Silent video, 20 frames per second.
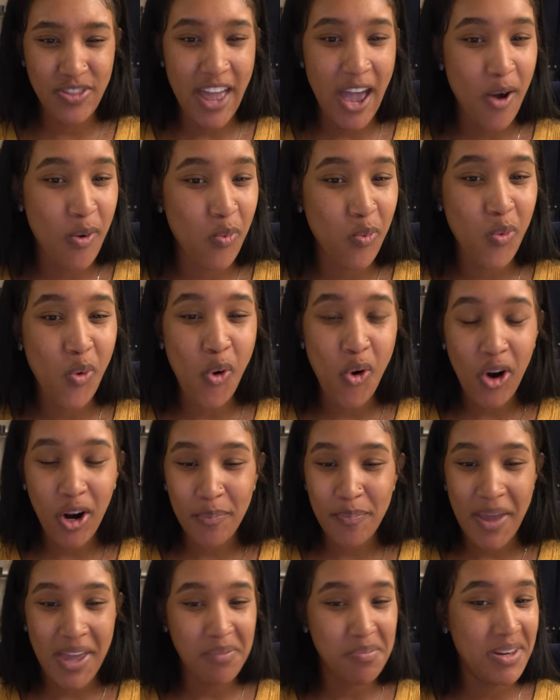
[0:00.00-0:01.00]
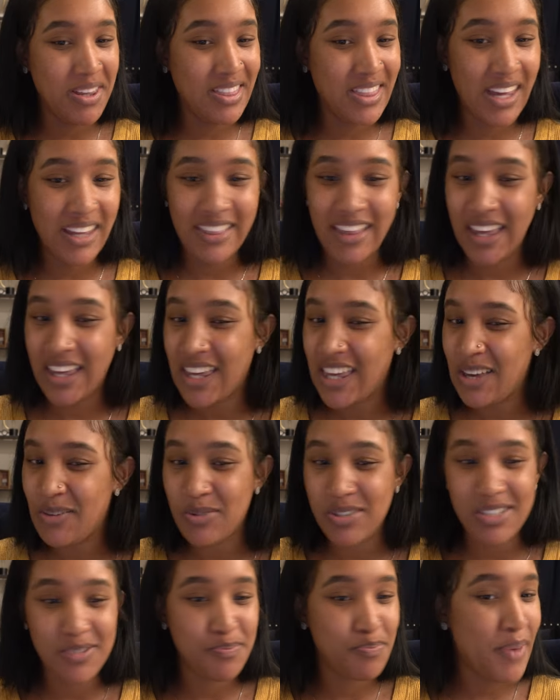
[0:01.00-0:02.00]
That war made me think that he
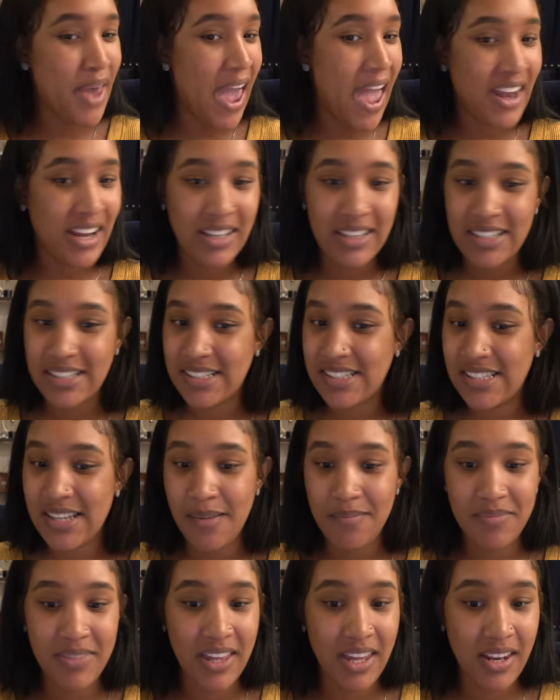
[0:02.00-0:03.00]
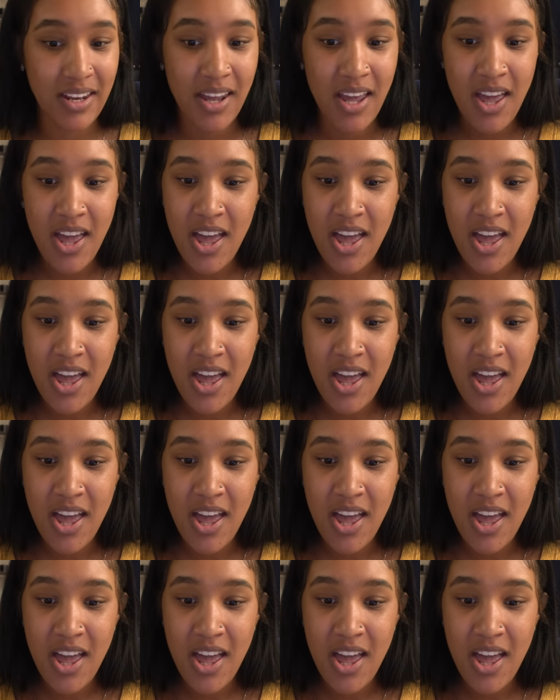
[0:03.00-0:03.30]
was battling something.